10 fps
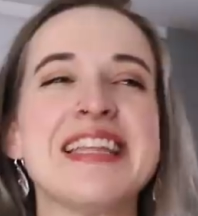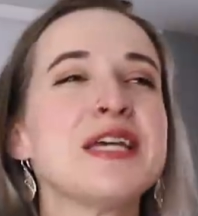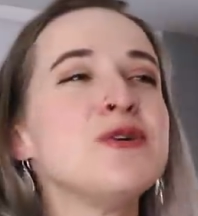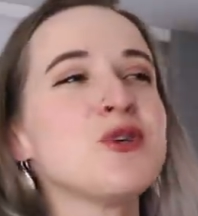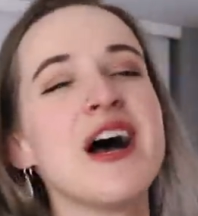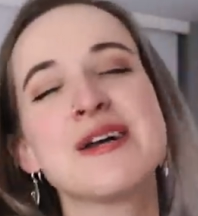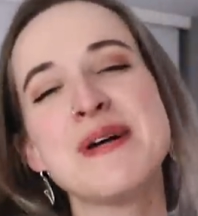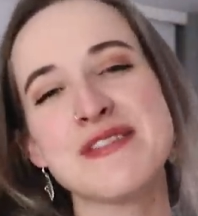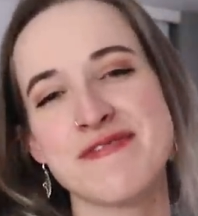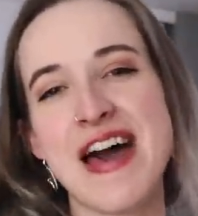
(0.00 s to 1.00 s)
Like you talk
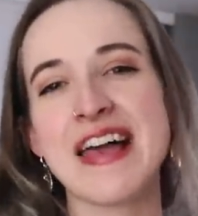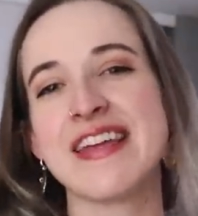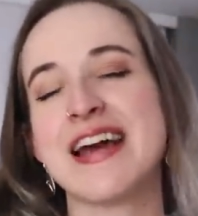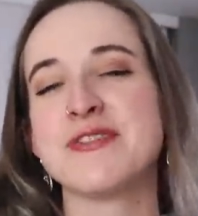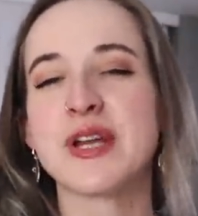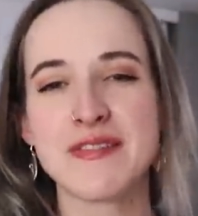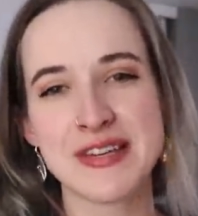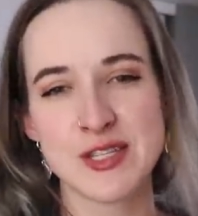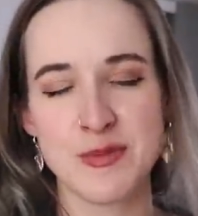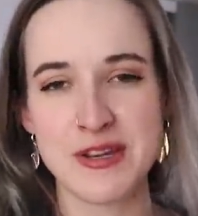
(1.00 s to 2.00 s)
about the fact that after
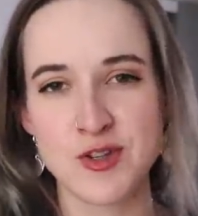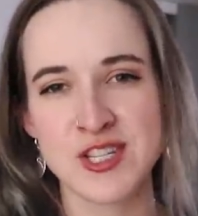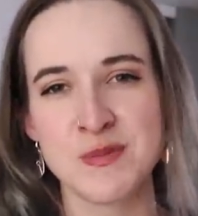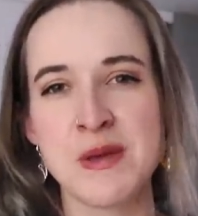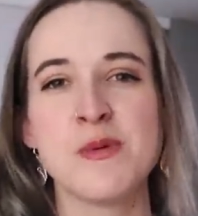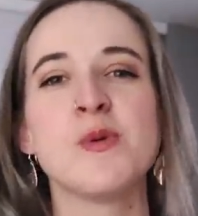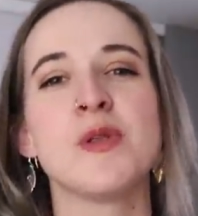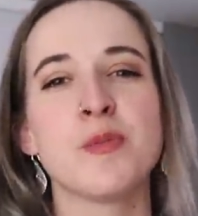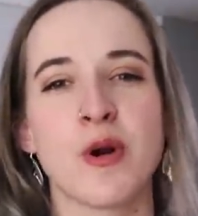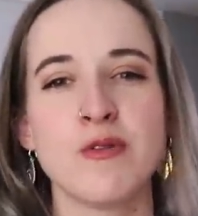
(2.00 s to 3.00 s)
giving speeches, people will
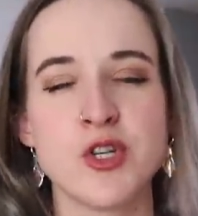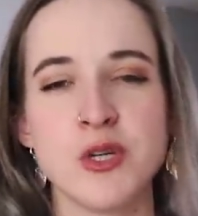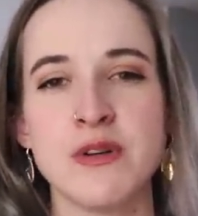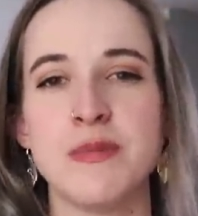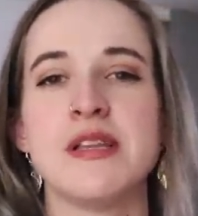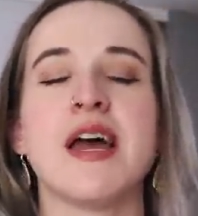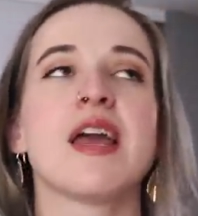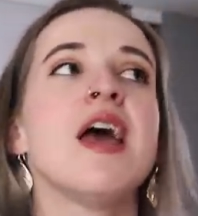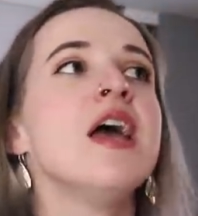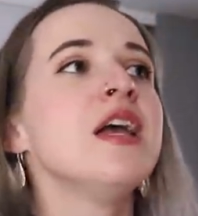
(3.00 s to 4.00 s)
approach you and be
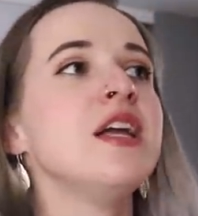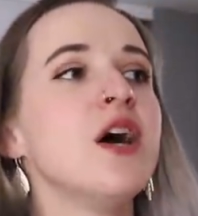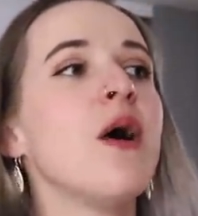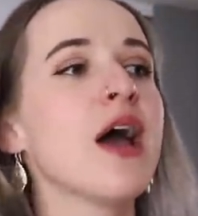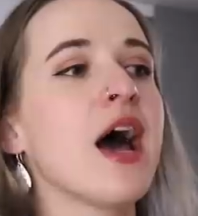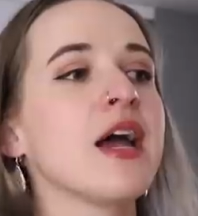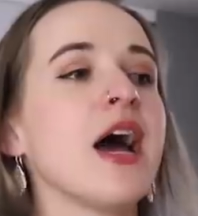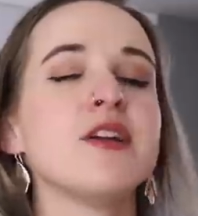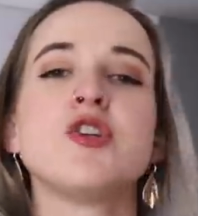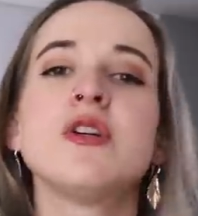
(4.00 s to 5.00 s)
like, you know, I, I,
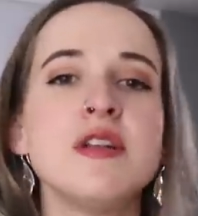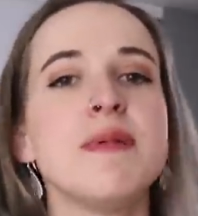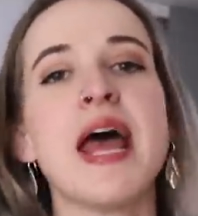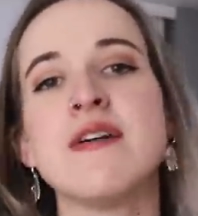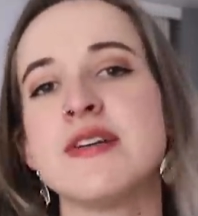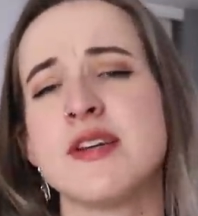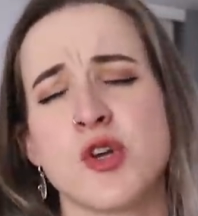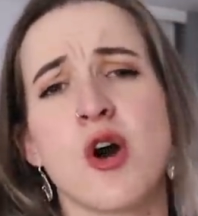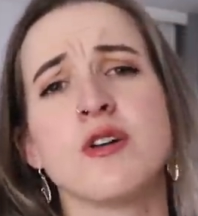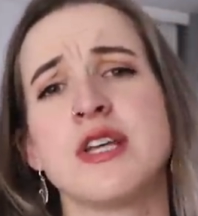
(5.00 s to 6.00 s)
I shouldn't have been having such
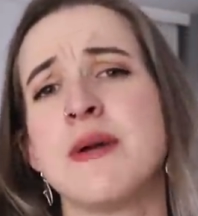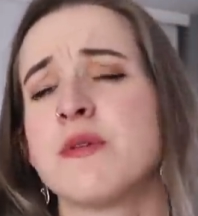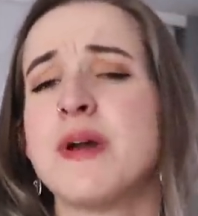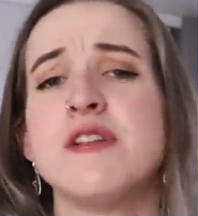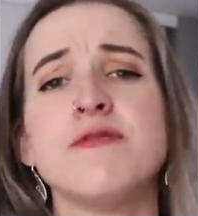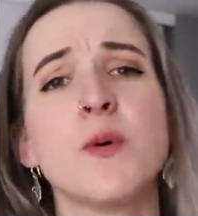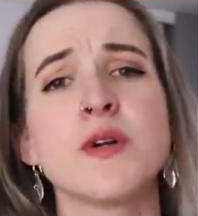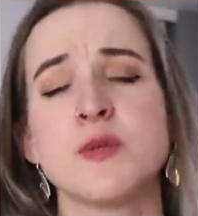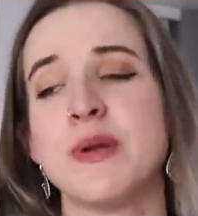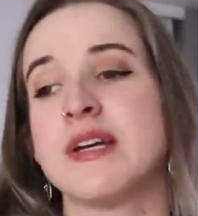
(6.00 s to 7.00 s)
a hard time with my
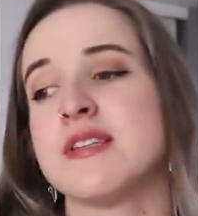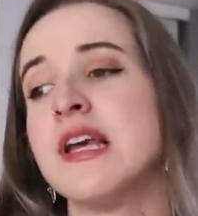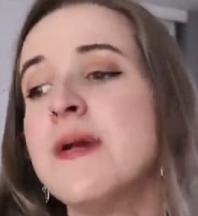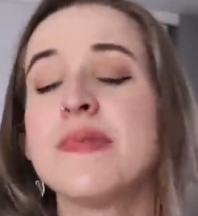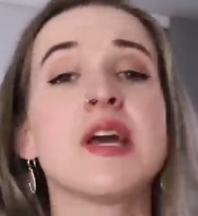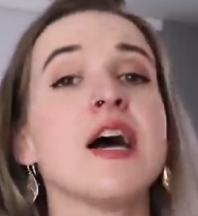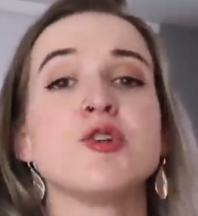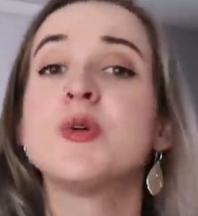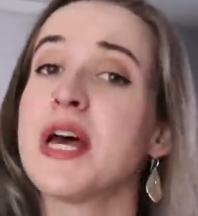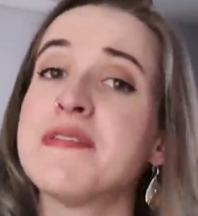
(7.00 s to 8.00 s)
divorce because gosh,
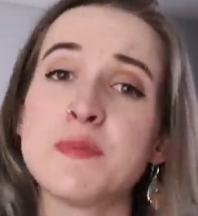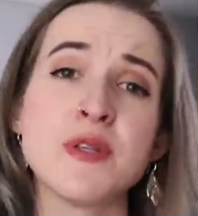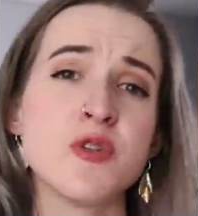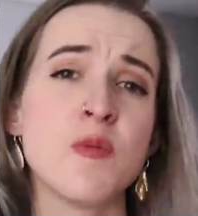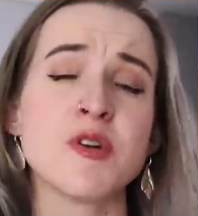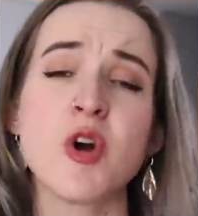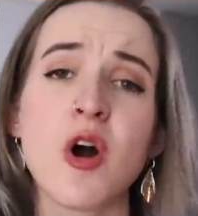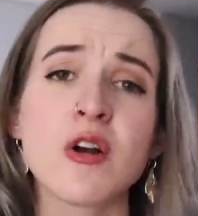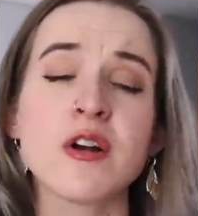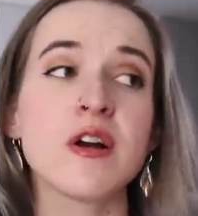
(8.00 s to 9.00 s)
your life has been so much
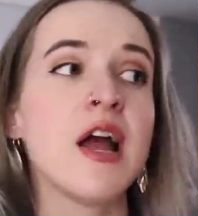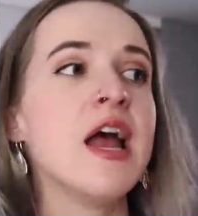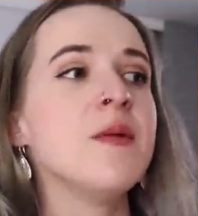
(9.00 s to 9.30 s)
harder.